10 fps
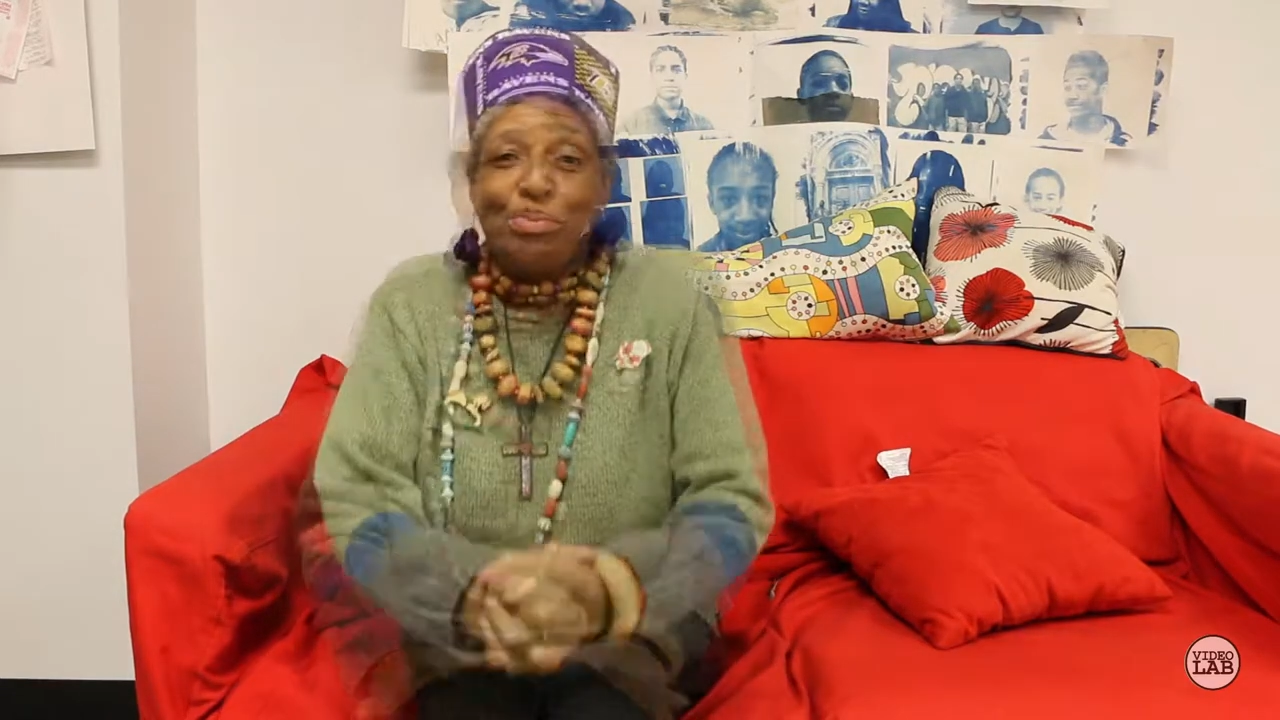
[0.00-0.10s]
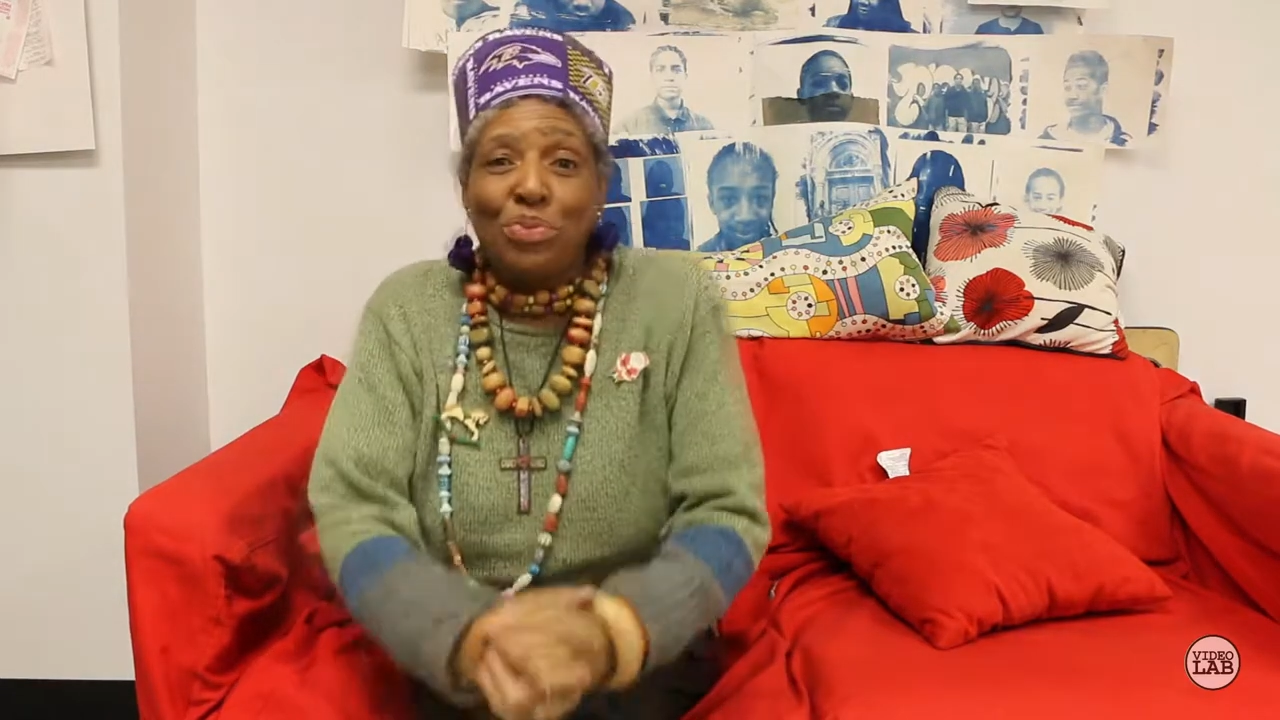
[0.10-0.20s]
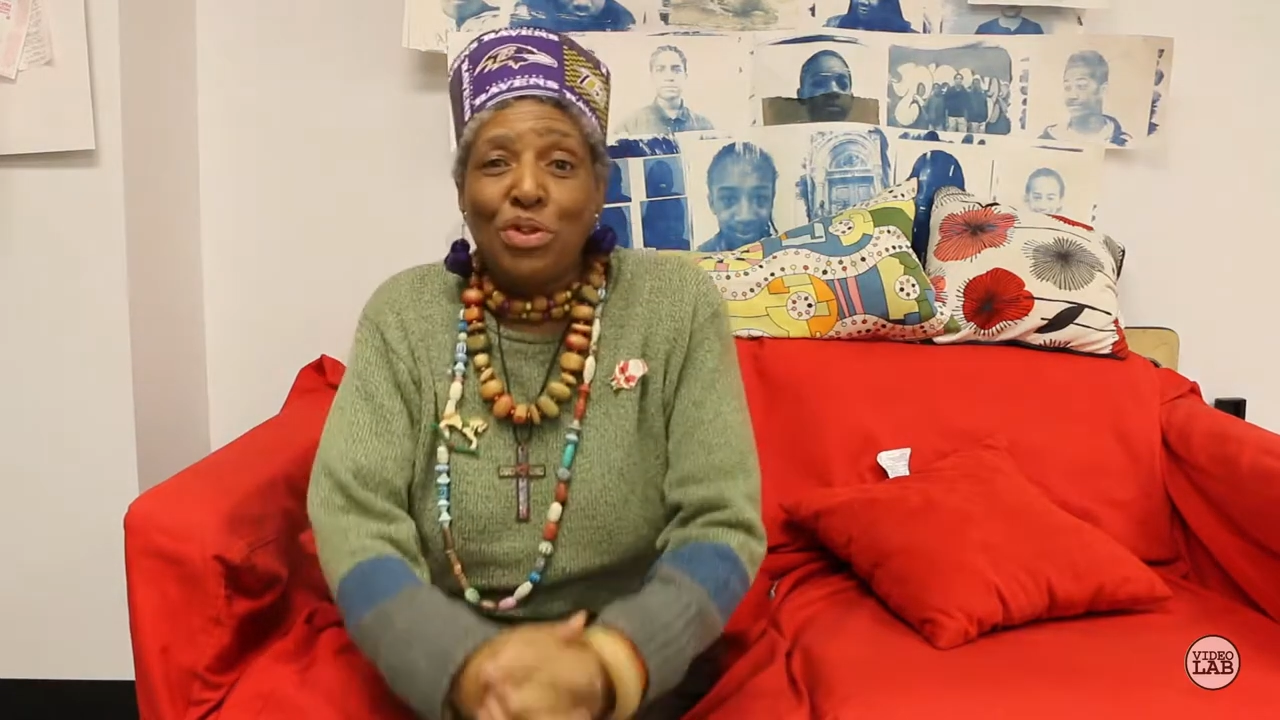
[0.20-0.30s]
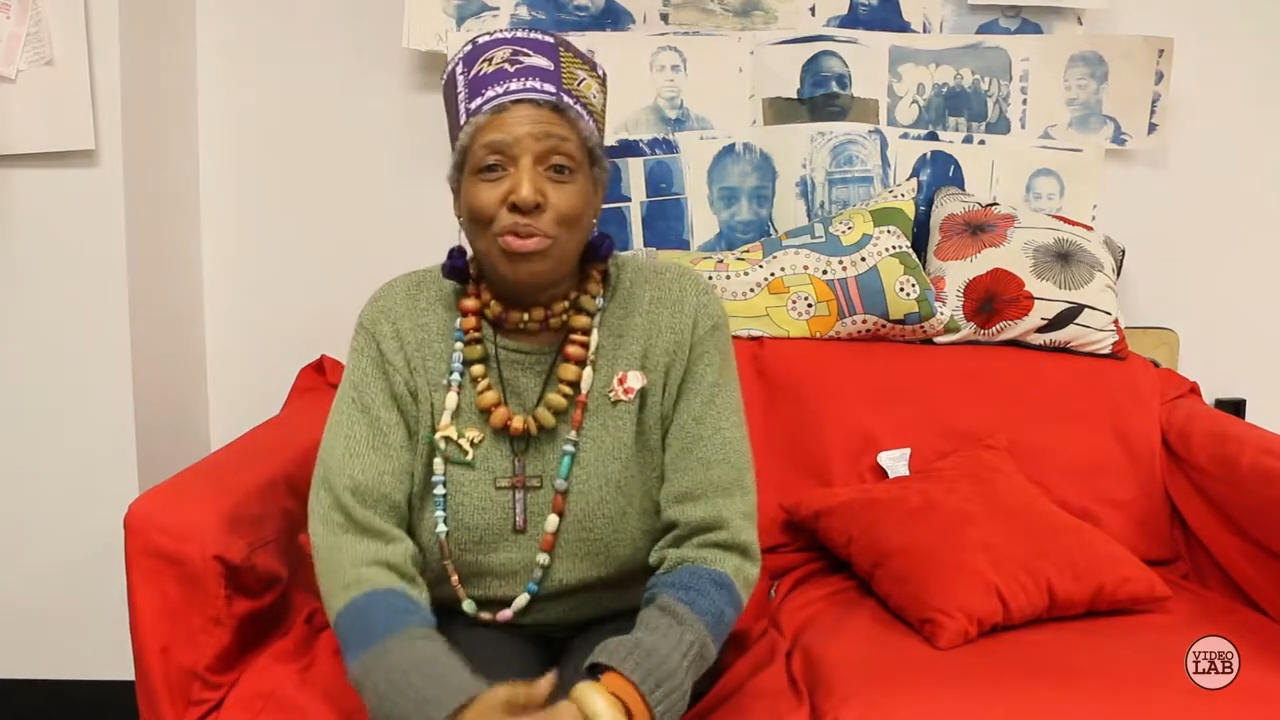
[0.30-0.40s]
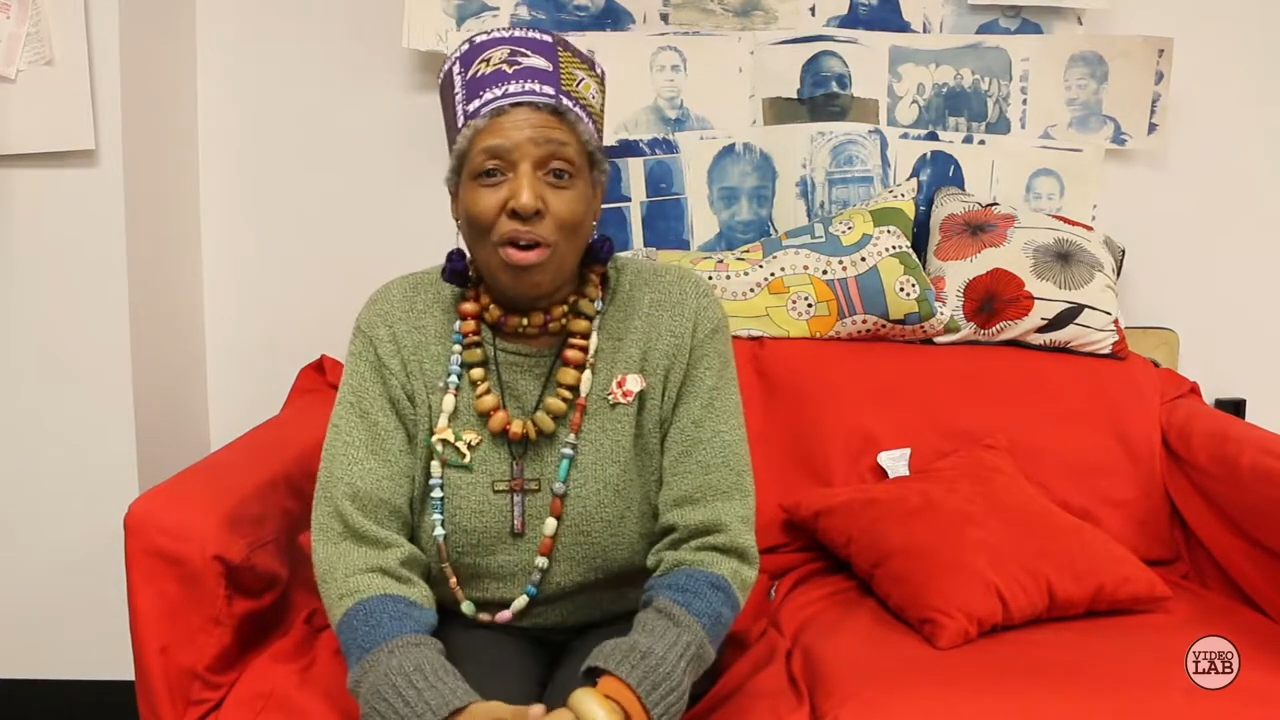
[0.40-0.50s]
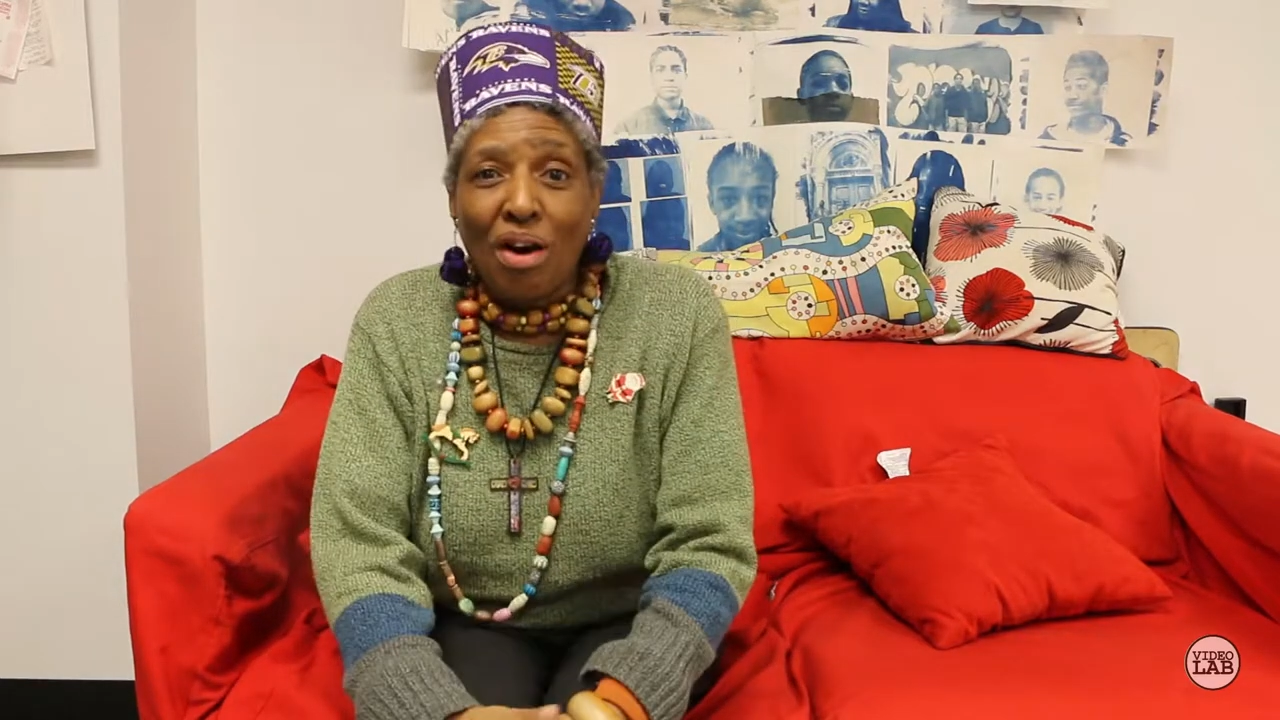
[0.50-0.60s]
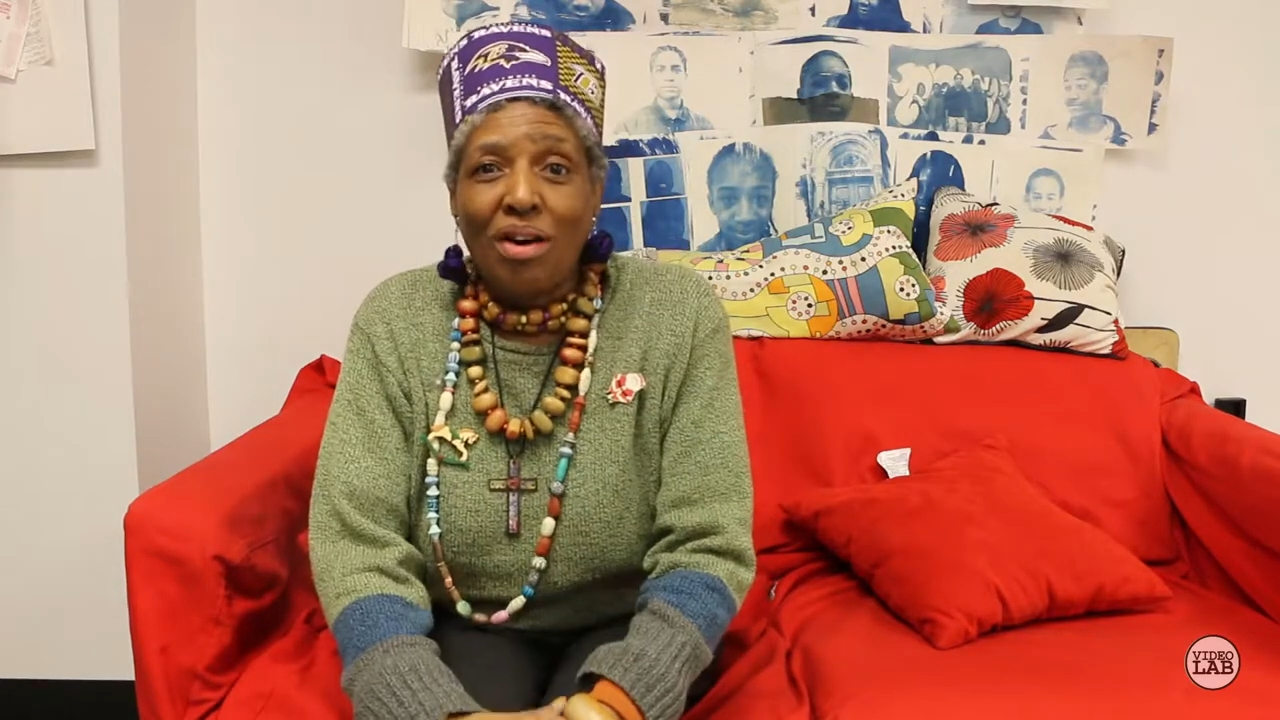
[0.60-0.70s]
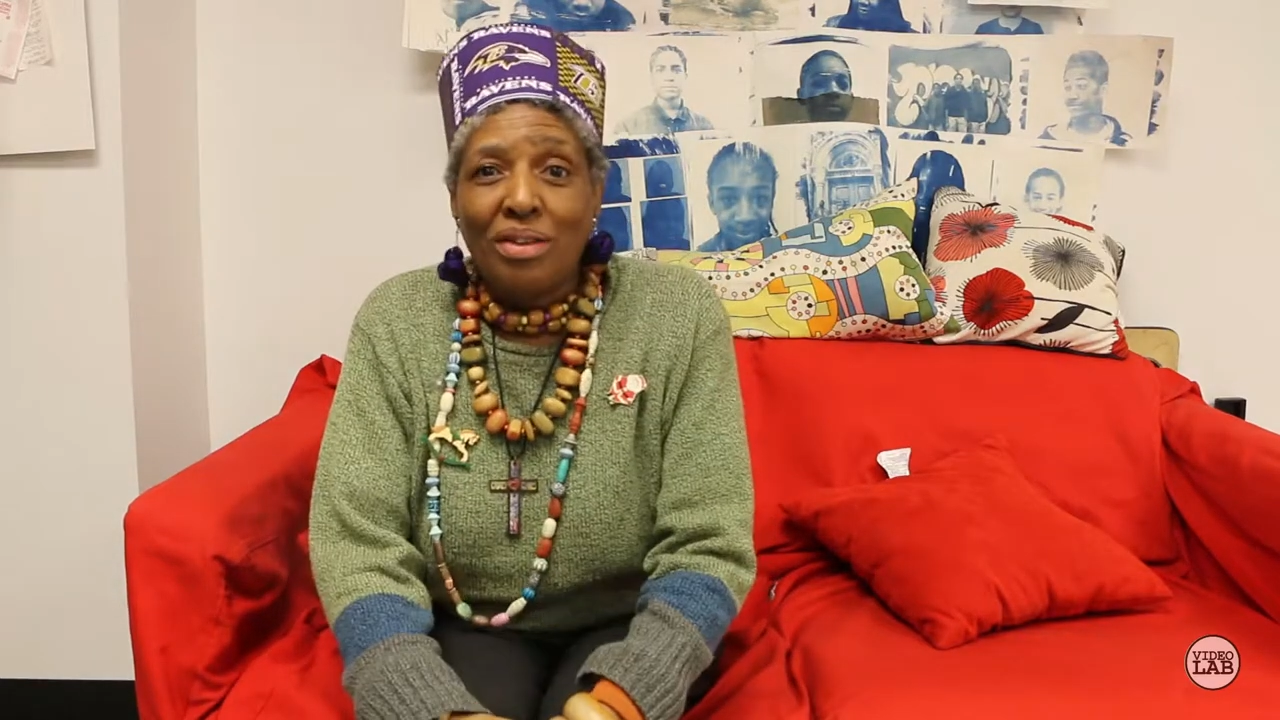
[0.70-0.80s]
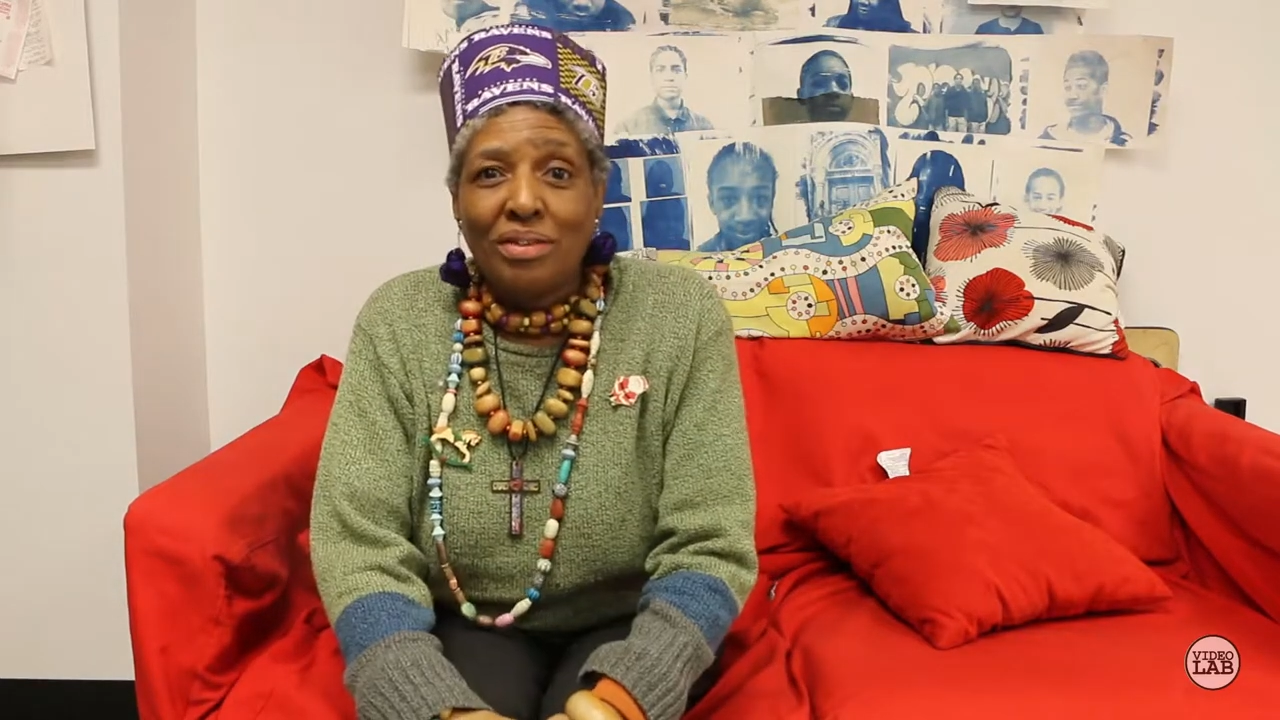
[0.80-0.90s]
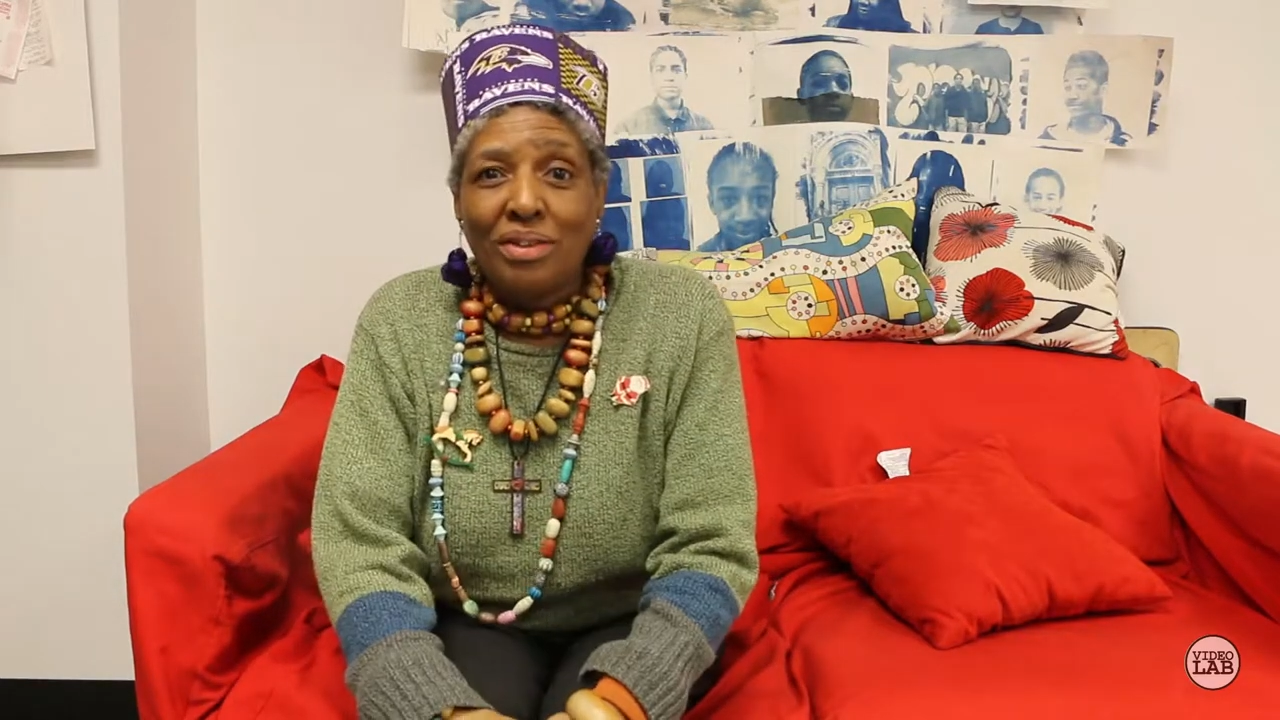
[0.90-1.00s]
You
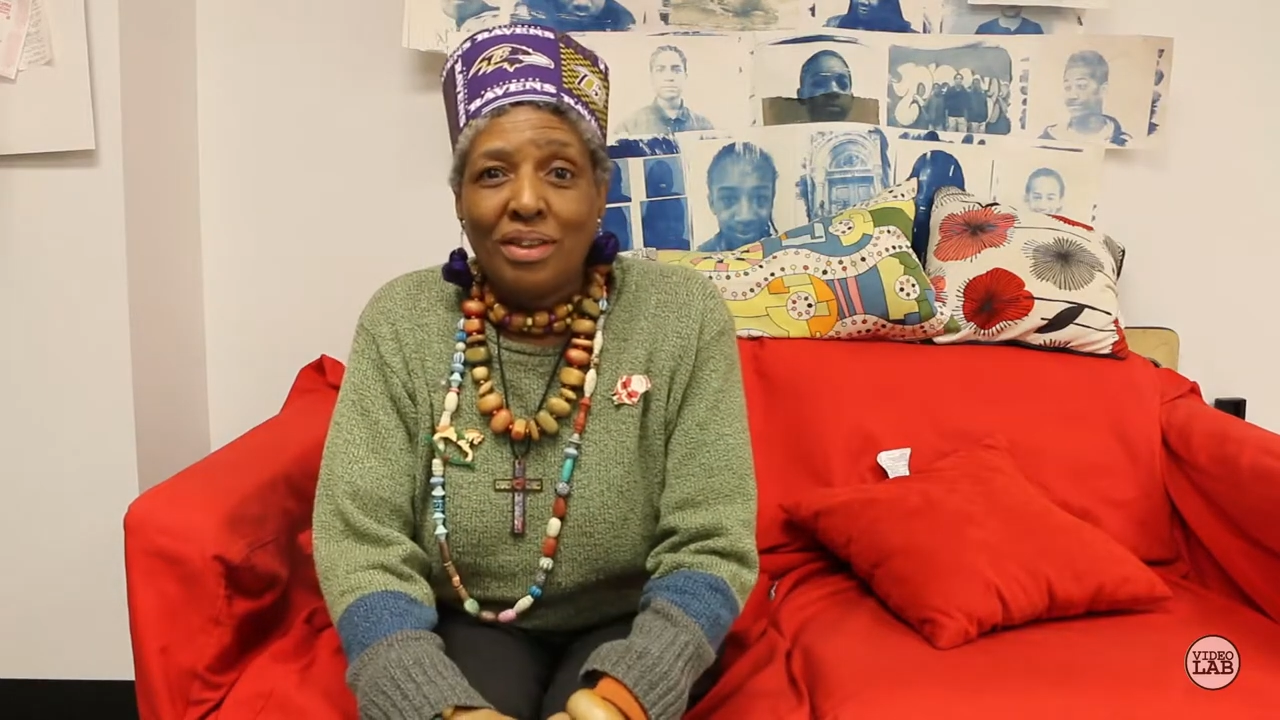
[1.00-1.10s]
all,